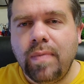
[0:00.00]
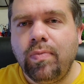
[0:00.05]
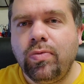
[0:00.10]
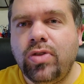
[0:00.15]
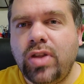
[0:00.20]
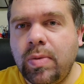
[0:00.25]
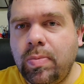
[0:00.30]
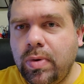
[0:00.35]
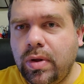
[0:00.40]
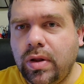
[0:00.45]

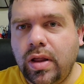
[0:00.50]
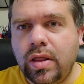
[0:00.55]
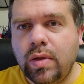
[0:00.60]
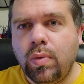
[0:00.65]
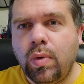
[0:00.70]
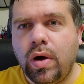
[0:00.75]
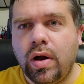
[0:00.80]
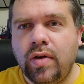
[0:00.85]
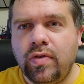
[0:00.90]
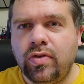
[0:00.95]
Typically, the
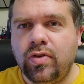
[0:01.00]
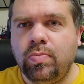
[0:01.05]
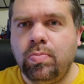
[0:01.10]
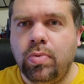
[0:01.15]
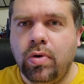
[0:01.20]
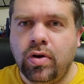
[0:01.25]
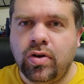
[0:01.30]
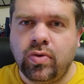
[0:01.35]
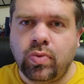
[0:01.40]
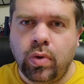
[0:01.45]
what if
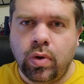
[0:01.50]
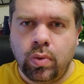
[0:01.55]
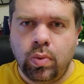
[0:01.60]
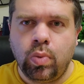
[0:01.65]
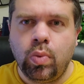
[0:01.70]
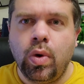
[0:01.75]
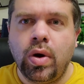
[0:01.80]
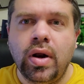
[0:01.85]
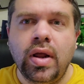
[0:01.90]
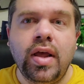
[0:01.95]
books were
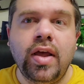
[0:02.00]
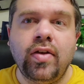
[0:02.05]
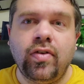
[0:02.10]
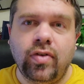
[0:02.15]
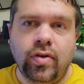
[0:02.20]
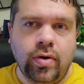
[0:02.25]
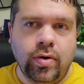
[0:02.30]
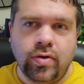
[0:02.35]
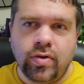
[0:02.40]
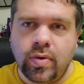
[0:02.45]
one
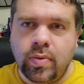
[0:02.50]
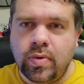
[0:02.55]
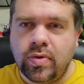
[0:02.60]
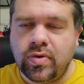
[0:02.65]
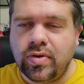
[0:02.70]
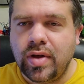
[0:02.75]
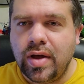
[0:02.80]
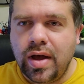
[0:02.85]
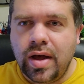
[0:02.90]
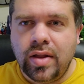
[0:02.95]
issues. It was
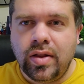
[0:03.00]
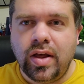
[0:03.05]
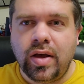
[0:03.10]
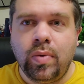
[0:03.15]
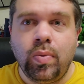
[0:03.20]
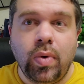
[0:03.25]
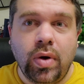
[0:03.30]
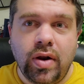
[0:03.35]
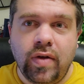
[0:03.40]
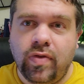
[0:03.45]
like,
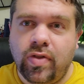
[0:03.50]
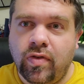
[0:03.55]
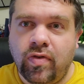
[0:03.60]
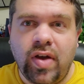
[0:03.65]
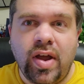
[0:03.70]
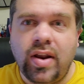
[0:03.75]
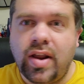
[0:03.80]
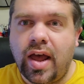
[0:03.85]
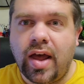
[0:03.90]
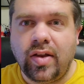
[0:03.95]
what if the
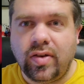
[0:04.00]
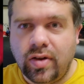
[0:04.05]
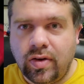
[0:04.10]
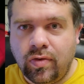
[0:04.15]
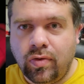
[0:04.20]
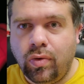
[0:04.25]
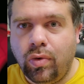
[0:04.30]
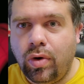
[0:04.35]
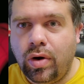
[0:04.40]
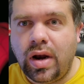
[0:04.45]
Fantastic
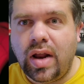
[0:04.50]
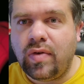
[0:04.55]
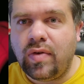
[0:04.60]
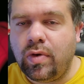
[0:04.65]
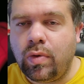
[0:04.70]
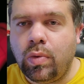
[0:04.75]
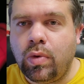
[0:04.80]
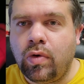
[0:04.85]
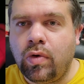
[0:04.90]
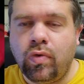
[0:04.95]
Four never
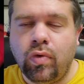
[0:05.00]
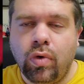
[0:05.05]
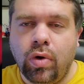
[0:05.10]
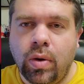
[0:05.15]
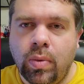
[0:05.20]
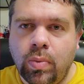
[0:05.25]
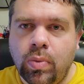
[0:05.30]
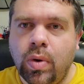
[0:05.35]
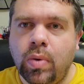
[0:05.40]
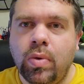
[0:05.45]
were
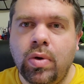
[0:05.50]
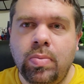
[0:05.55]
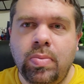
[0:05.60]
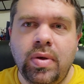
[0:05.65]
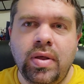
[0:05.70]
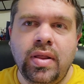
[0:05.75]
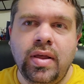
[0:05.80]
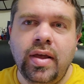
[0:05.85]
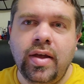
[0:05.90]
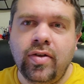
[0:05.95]
formed? What would be
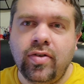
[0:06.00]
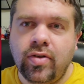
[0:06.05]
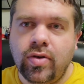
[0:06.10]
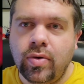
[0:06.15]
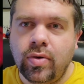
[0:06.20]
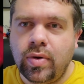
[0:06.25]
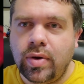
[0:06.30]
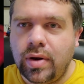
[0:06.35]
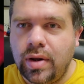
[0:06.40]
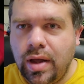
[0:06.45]
the issue?
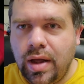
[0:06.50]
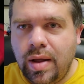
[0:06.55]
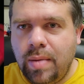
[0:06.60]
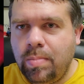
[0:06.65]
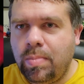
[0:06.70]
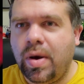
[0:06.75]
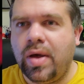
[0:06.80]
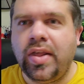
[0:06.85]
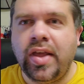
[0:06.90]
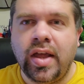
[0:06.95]
And
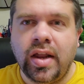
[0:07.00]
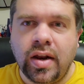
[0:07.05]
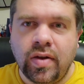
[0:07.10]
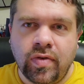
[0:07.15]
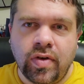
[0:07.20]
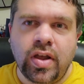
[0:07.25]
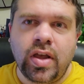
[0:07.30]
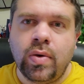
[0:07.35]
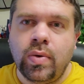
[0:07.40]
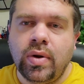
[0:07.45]
by the end of
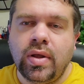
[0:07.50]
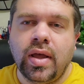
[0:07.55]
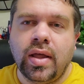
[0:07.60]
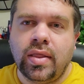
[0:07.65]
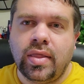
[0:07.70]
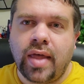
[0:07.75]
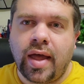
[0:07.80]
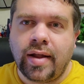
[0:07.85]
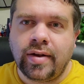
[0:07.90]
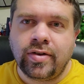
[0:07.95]
it, you would get
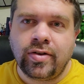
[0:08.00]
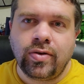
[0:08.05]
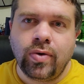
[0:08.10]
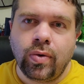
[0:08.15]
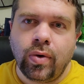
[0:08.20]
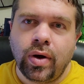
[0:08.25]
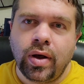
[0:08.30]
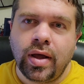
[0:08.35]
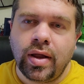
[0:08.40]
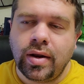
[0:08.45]
that
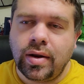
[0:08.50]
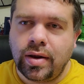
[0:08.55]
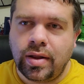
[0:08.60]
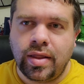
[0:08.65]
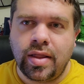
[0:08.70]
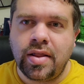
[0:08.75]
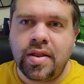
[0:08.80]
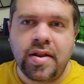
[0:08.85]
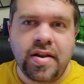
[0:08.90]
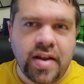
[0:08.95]
story. And
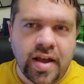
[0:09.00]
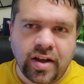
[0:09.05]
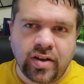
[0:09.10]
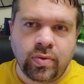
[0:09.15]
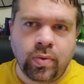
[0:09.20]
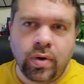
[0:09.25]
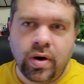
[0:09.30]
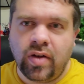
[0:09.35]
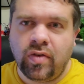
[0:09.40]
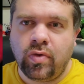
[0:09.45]
then the next
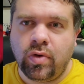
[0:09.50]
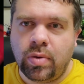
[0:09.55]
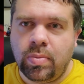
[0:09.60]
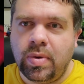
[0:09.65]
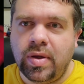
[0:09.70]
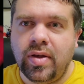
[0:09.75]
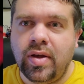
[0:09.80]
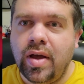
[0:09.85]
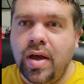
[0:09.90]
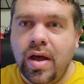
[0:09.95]
what if would
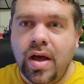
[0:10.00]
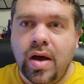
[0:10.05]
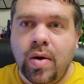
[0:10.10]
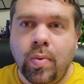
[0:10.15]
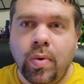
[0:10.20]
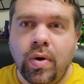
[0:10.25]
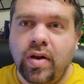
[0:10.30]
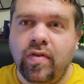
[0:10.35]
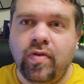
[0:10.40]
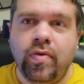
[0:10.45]
be,
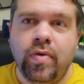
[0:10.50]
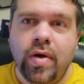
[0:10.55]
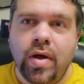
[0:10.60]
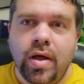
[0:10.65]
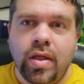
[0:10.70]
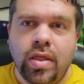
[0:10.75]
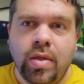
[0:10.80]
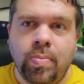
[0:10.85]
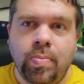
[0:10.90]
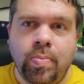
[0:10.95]
what if
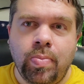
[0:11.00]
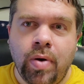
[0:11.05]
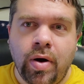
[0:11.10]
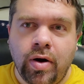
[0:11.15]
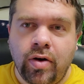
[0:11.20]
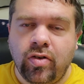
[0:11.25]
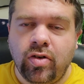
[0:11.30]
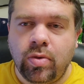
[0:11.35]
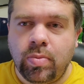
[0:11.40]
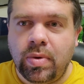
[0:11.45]
the
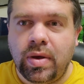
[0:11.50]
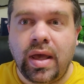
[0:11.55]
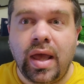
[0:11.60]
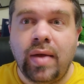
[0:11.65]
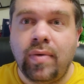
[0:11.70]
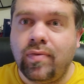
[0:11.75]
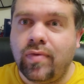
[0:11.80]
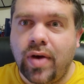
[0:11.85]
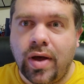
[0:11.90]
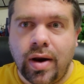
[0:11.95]
Punisher
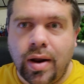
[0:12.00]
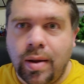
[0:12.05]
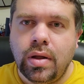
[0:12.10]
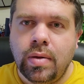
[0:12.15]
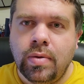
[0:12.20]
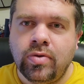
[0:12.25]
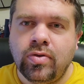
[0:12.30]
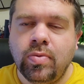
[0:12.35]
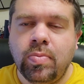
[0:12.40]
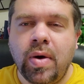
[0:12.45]
became Venom?
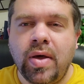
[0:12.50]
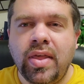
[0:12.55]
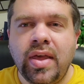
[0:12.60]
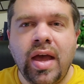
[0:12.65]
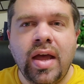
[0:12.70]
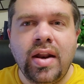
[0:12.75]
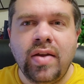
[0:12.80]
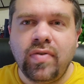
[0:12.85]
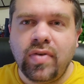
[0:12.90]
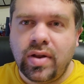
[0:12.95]
So by the
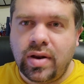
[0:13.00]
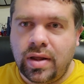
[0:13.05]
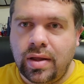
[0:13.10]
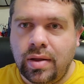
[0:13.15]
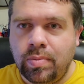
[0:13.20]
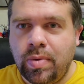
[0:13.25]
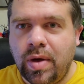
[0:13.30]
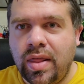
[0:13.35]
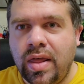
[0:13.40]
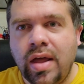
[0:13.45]
end
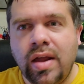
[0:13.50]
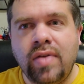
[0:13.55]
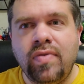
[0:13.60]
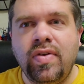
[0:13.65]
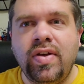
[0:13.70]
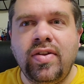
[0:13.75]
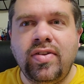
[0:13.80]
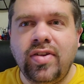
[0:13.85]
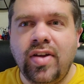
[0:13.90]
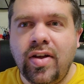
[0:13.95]
of
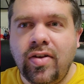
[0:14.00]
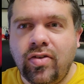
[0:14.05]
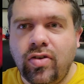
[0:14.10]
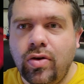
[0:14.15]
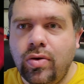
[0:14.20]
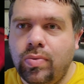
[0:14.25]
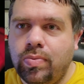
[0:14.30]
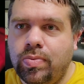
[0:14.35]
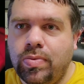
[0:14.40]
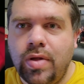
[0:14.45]
each
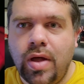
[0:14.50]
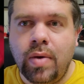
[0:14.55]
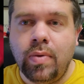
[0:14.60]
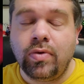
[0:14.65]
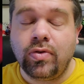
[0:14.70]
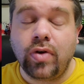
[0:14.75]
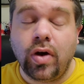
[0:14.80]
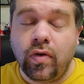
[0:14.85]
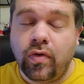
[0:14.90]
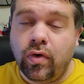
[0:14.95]
issue, it was
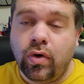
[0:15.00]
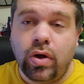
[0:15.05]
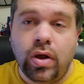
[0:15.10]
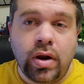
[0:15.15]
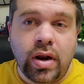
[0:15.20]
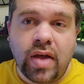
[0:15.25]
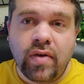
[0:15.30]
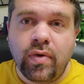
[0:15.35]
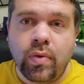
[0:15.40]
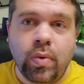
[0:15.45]
over. You
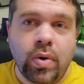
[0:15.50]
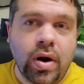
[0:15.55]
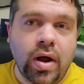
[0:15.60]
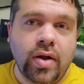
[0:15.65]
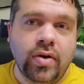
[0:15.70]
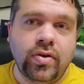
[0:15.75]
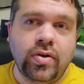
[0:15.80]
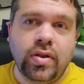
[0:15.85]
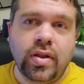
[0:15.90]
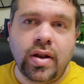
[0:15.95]
never went
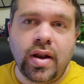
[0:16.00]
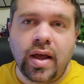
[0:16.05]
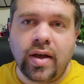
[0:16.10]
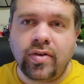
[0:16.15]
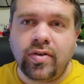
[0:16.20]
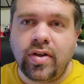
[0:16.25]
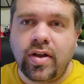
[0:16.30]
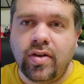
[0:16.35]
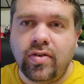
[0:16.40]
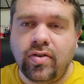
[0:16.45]
on to the
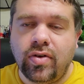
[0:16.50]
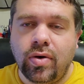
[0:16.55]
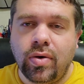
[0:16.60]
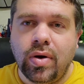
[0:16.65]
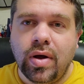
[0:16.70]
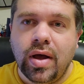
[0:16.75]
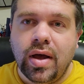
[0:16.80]
next issue.